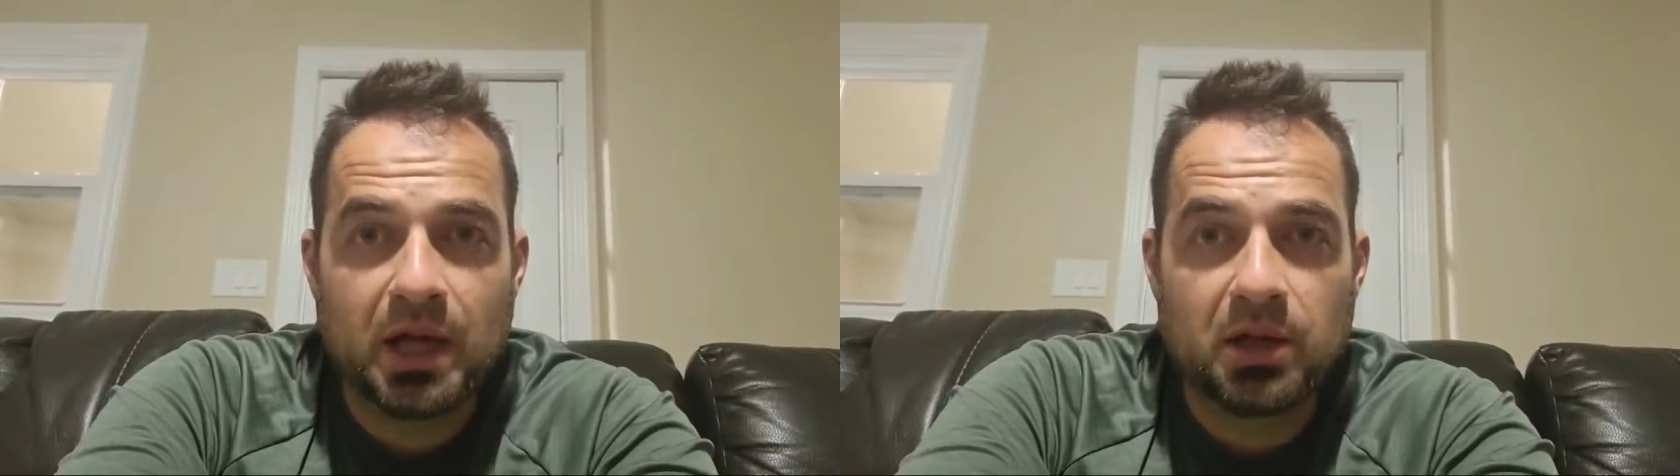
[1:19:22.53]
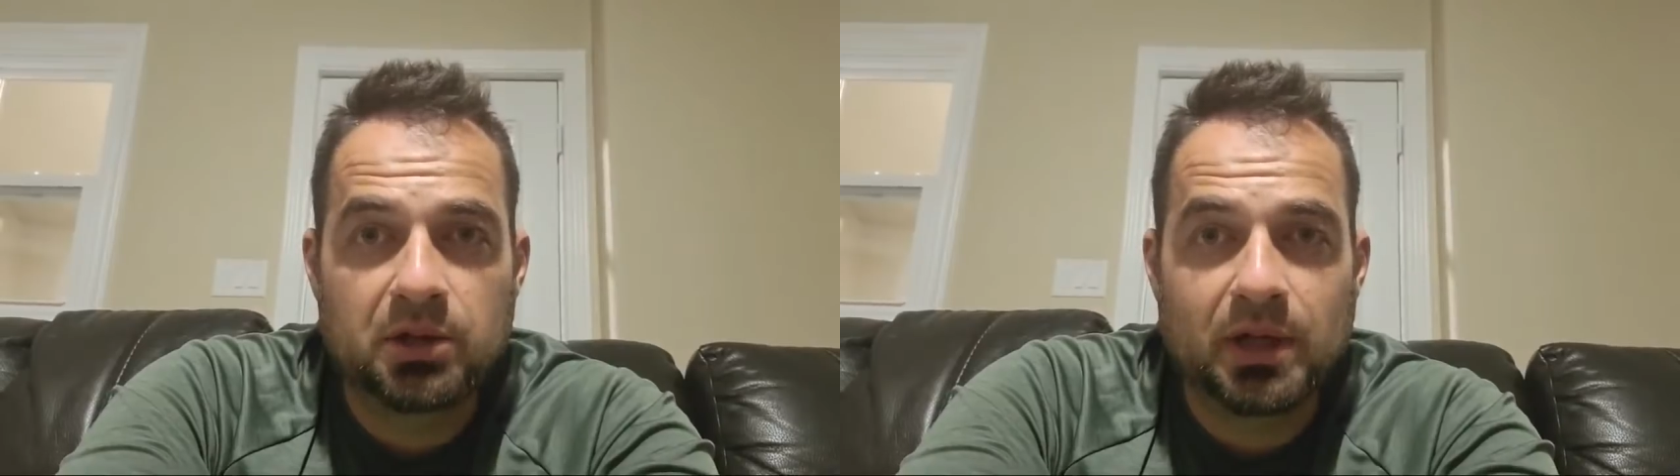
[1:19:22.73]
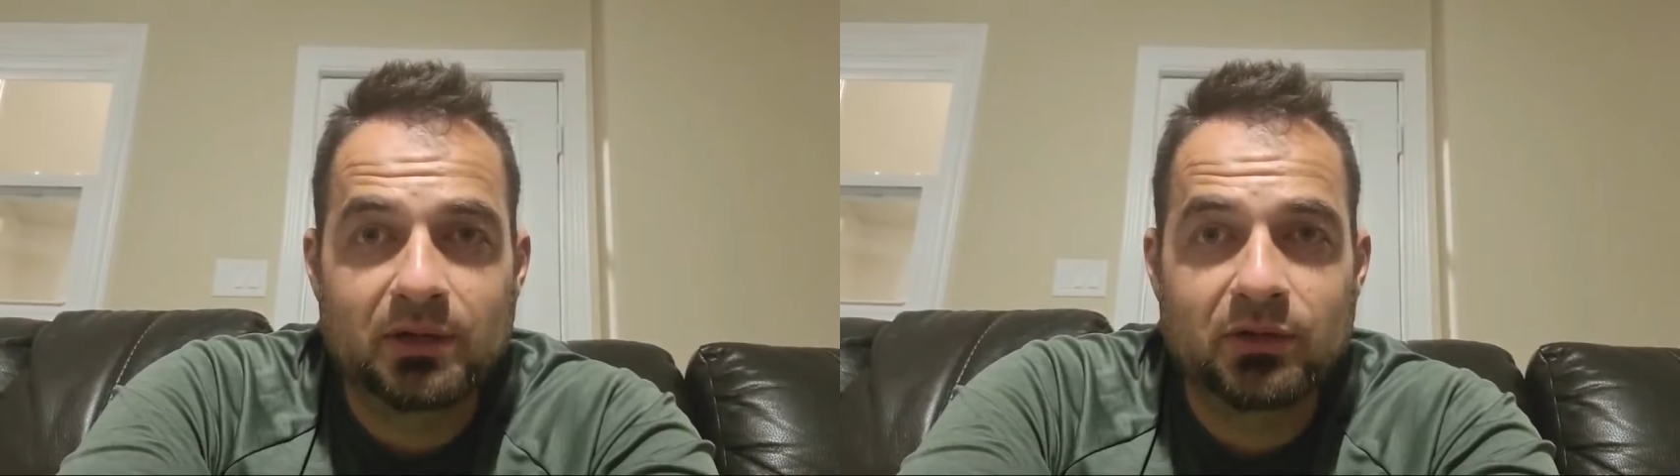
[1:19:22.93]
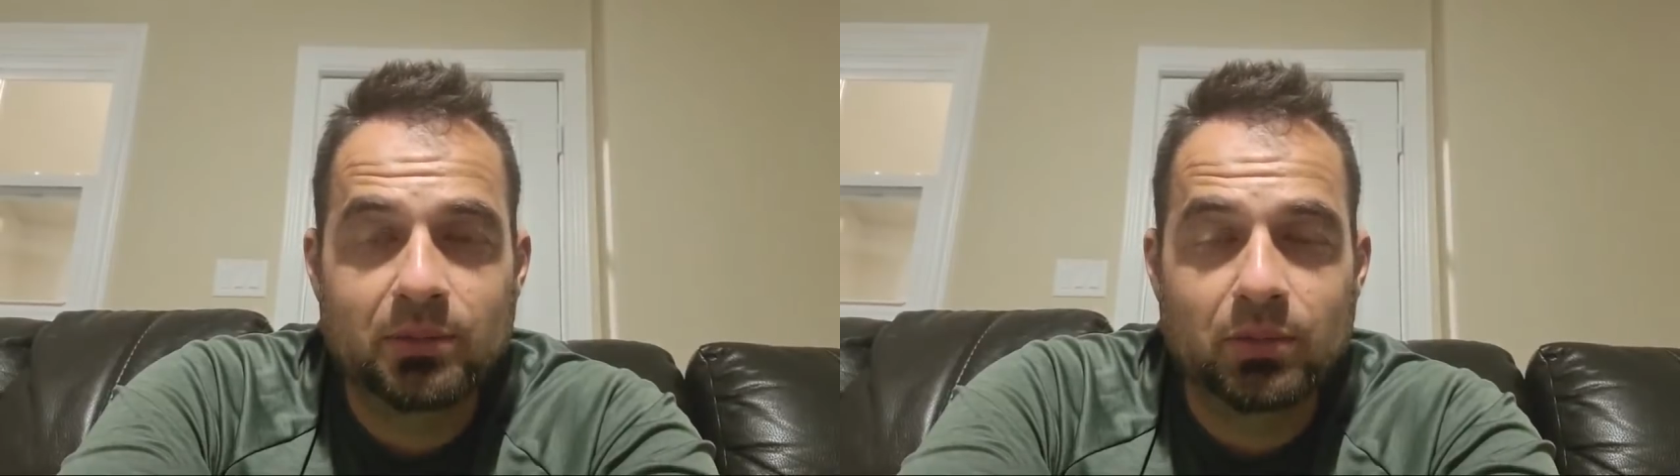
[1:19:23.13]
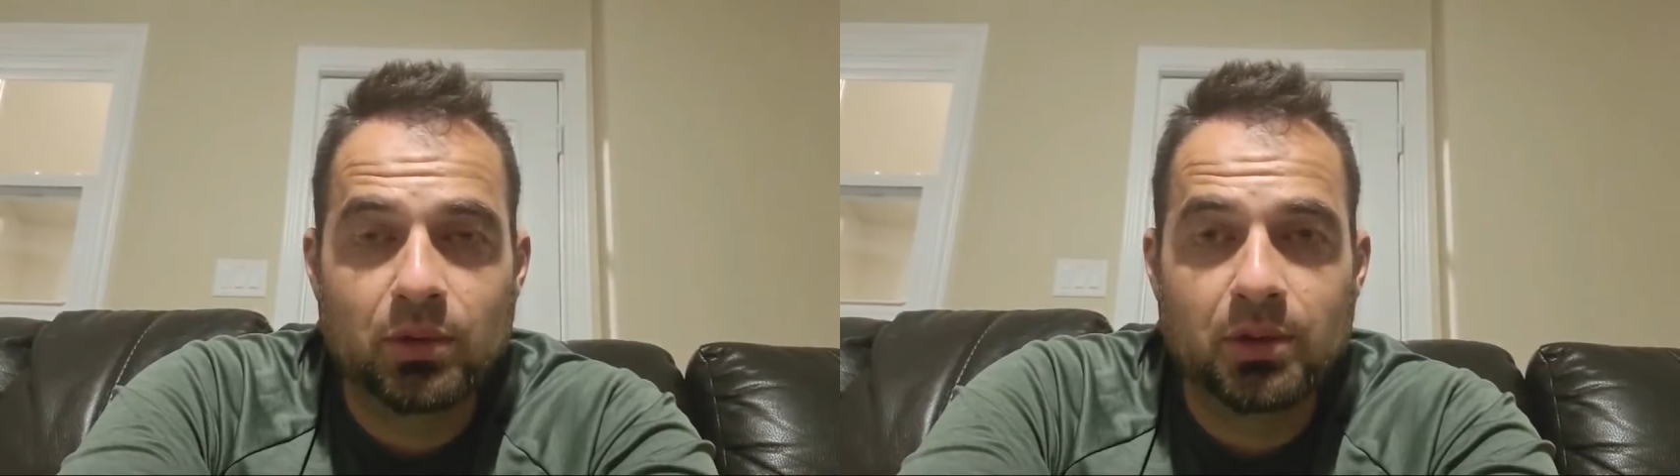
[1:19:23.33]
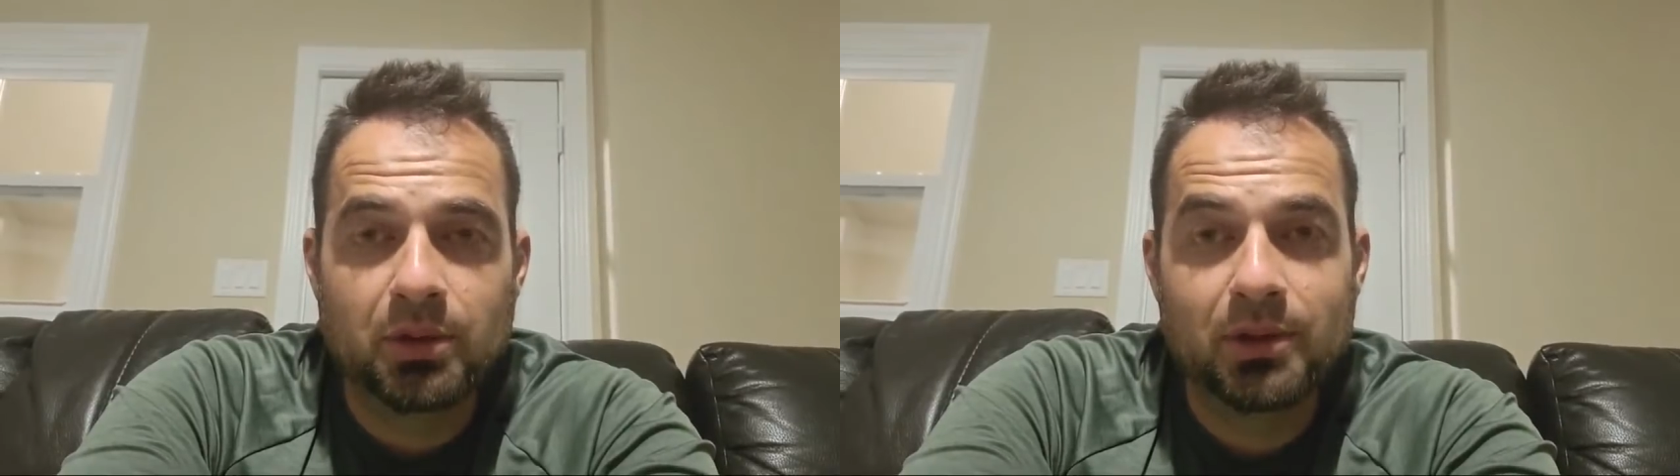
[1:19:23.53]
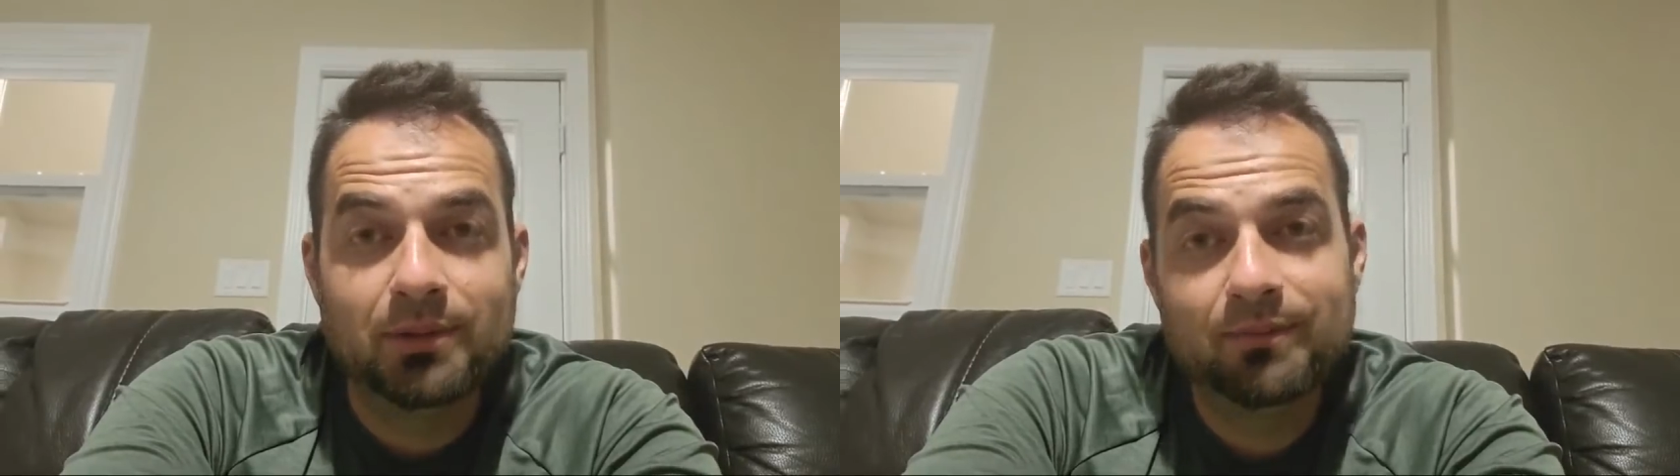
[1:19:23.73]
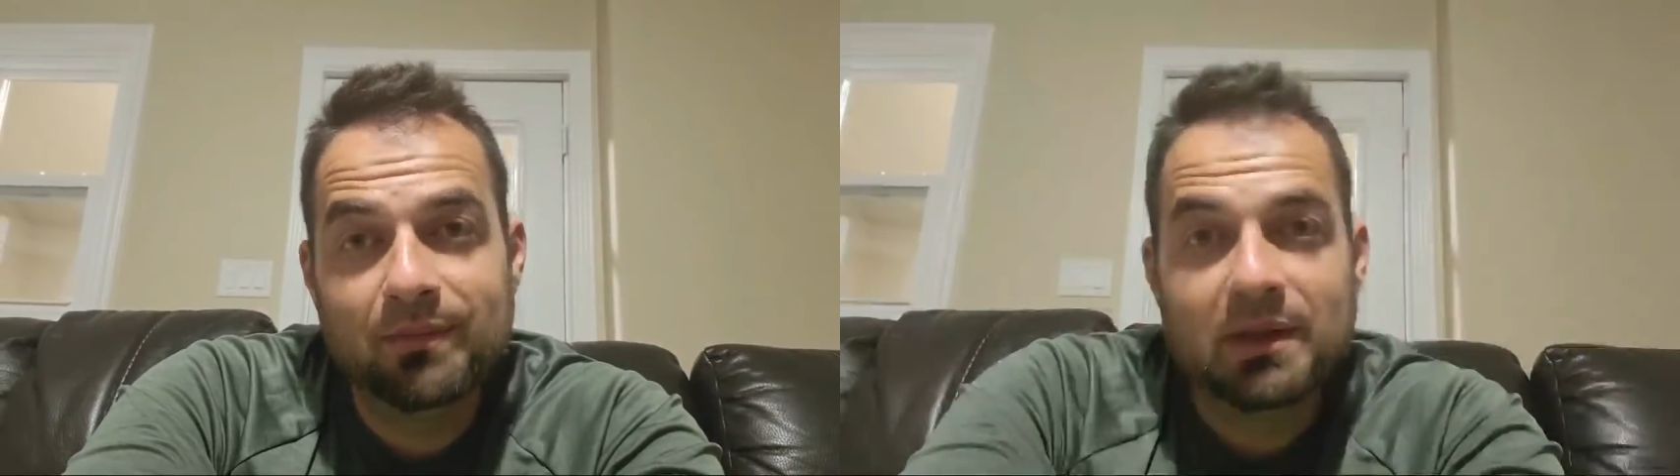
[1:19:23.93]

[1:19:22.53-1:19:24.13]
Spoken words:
across the border,